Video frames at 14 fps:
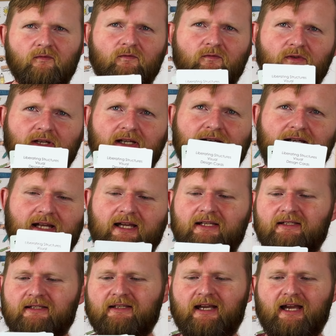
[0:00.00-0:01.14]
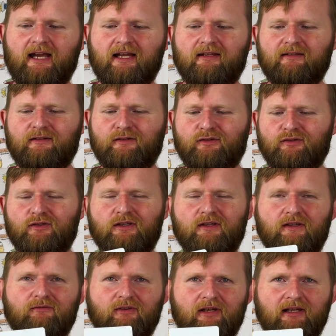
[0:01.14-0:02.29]
really nice card.
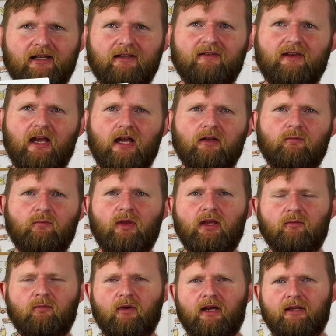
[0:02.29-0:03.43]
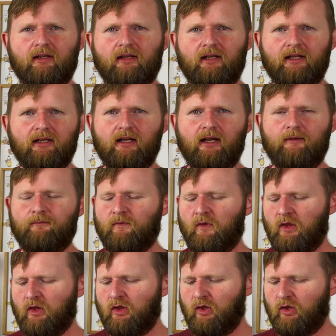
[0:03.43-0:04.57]
These really nice card made by Linda
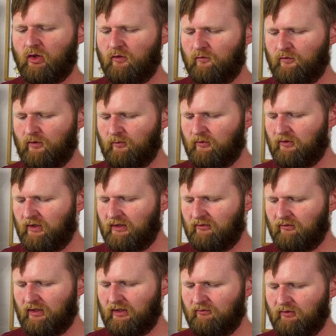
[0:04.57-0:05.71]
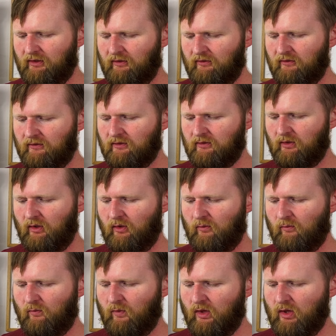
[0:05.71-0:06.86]
from Creative Elephants,
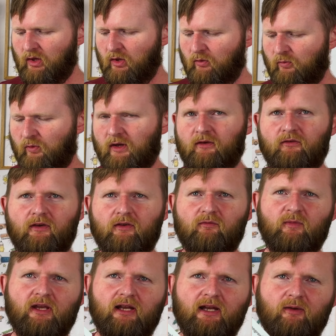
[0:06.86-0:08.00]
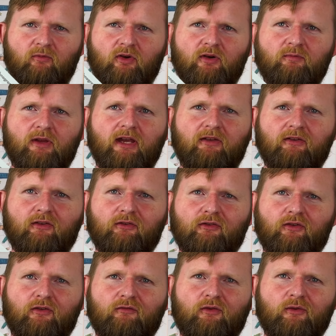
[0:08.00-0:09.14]
where she have made like one pages
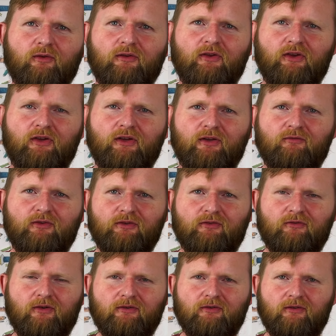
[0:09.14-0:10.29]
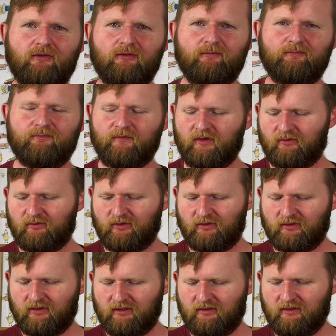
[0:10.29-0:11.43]
of all the different structures. So
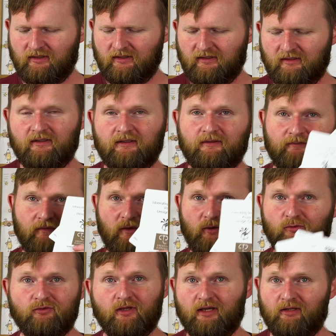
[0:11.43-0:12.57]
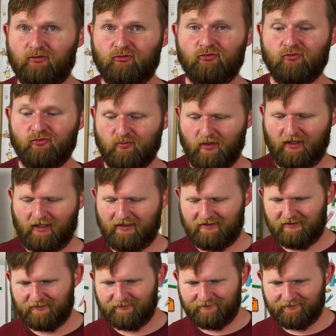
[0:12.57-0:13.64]
just those are super nice,